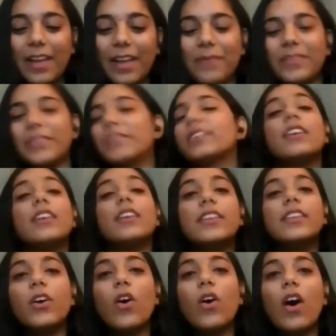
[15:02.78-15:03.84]
Absolutely.
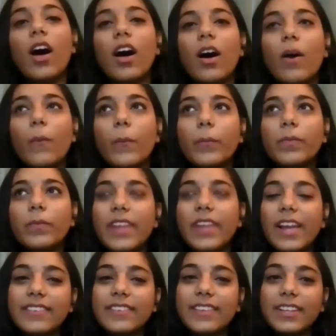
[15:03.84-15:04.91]
So
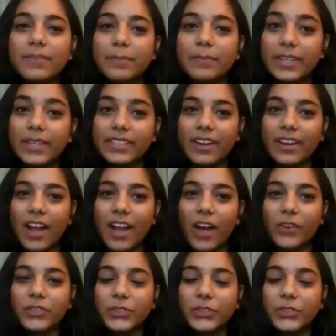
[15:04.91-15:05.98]
there's this myth
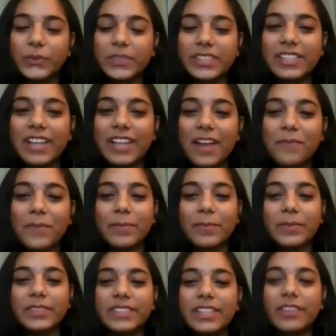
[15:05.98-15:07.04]
around shooting that
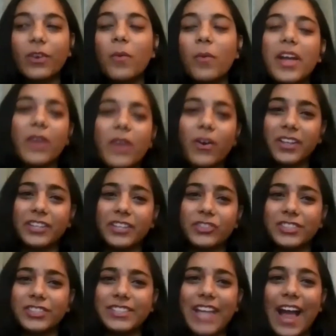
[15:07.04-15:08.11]
people think, oh my God, they're
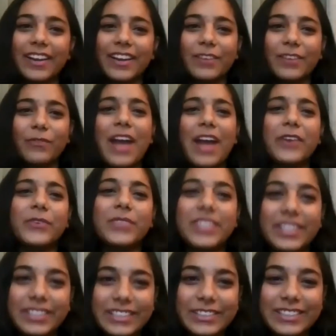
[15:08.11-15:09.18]
just standing. Why do
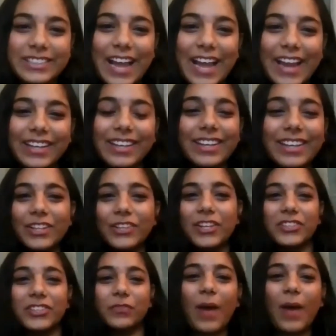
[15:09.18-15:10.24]
they need a diet?
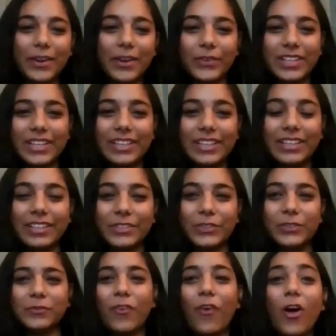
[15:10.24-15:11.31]
Why do they need
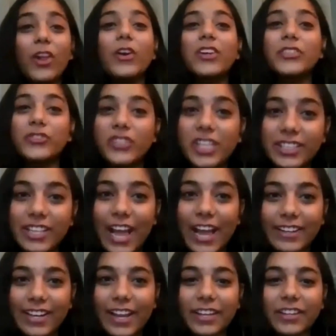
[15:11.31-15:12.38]
to follow a strict
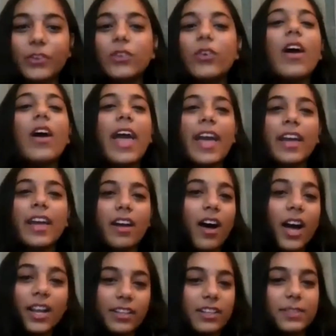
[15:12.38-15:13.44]
diet like,
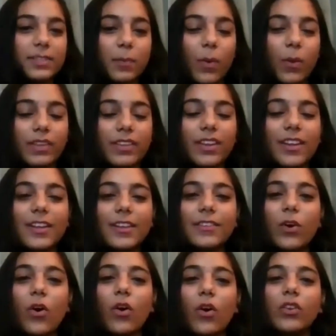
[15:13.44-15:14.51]
other sports?
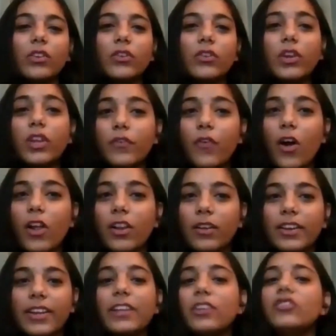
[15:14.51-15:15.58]
So do you follow?
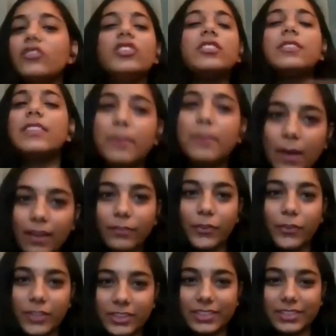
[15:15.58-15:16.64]
Can you just debunk
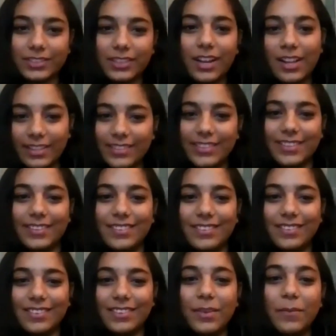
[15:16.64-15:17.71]
for us
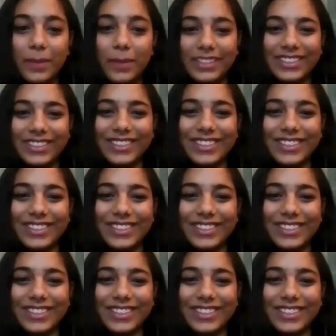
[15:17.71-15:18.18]
the myth?